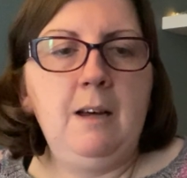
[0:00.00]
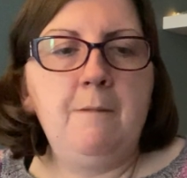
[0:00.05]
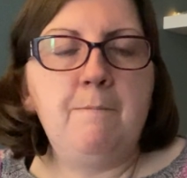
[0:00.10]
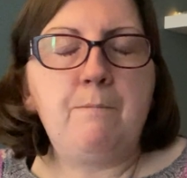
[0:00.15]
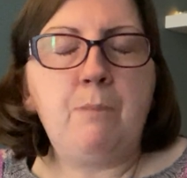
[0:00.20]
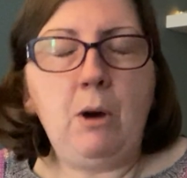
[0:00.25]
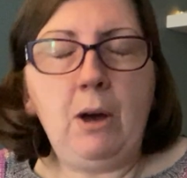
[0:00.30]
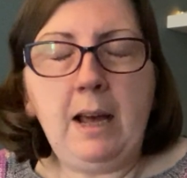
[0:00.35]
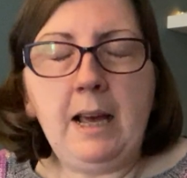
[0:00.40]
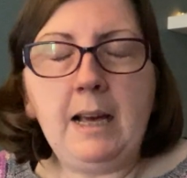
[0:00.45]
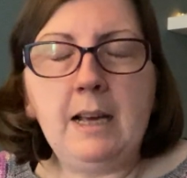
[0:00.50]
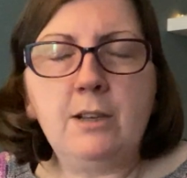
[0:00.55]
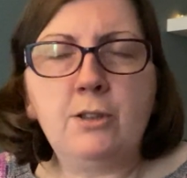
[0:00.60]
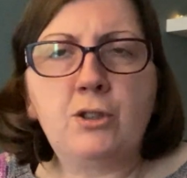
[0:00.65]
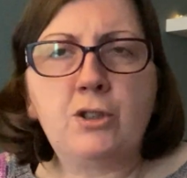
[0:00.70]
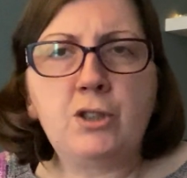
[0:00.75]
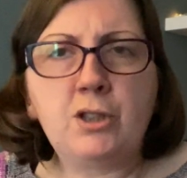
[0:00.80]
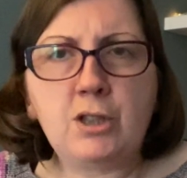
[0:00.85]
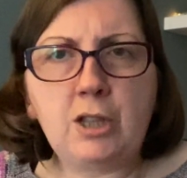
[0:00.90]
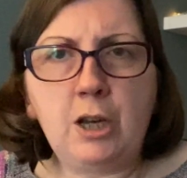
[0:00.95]
But it is
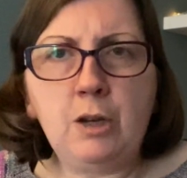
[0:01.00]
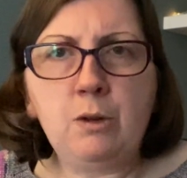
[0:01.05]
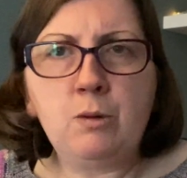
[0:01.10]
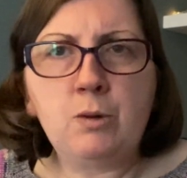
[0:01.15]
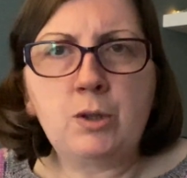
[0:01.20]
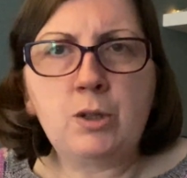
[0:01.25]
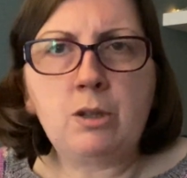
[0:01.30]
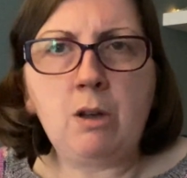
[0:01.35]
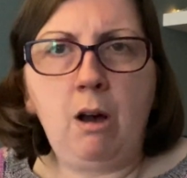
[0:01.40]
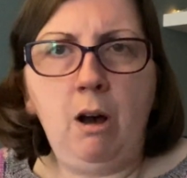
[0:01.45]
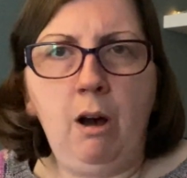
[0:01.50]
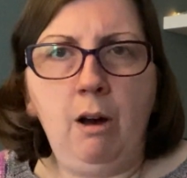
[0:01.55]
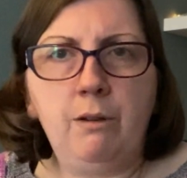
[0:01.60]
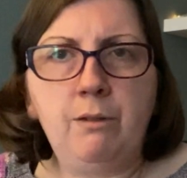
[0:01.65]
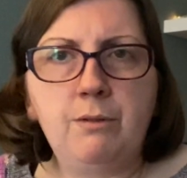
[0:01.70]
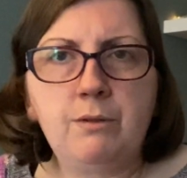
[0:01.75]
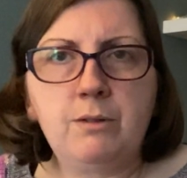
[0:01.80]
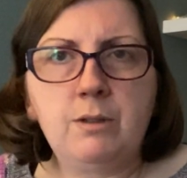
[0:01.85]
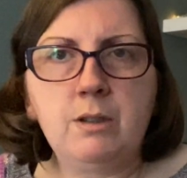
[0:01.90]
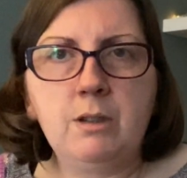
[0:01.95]
so
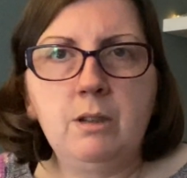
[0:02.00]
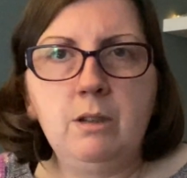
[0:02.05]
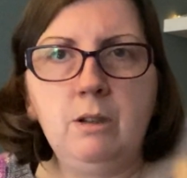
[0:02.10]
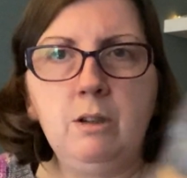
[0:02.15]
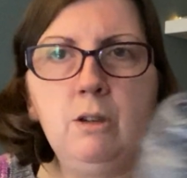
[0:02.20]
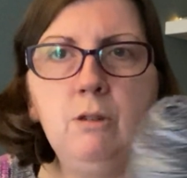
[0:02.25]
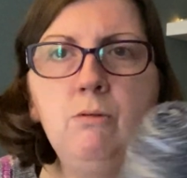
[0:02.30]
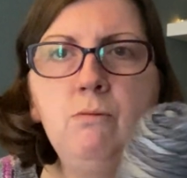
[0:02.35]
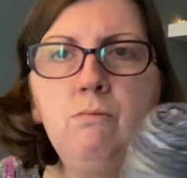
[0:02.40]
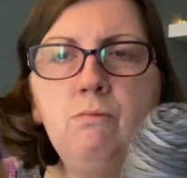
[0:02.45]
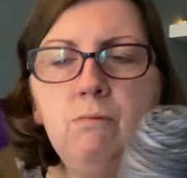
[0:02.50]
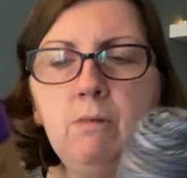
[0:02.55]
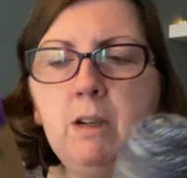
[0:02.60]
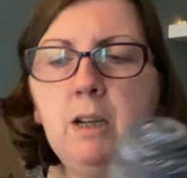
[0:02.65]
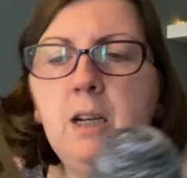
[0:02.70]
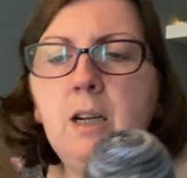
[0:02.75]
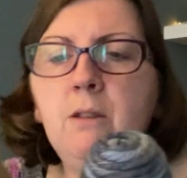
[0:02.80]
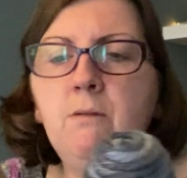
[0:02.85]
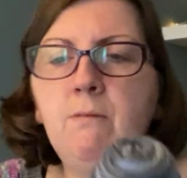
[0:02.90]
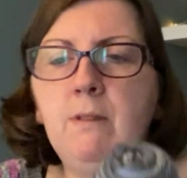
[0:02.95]
soft,
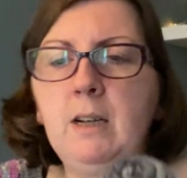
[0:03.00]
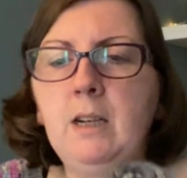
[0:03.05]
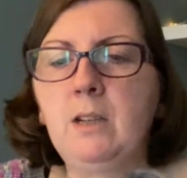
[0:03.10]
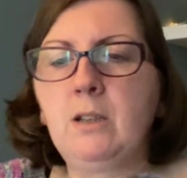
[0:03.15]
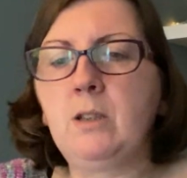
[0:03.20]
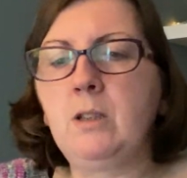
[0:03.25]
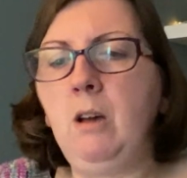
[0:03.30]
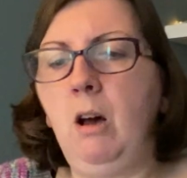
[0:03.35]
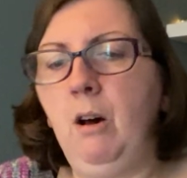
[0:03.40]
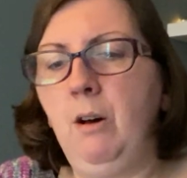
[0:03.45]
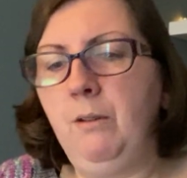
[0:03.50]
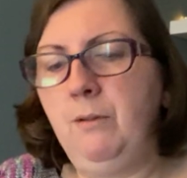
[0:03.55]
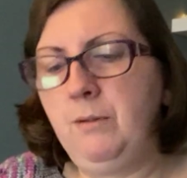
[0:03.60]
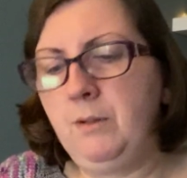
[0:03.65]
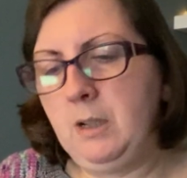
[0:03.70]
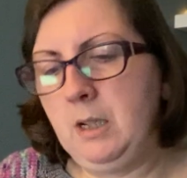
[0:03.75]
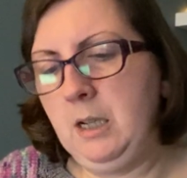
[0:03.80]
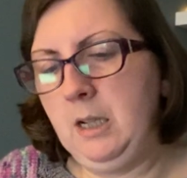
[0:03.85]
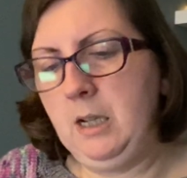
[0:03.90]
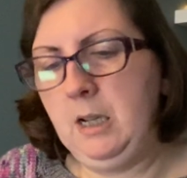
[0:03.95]
really, really soft.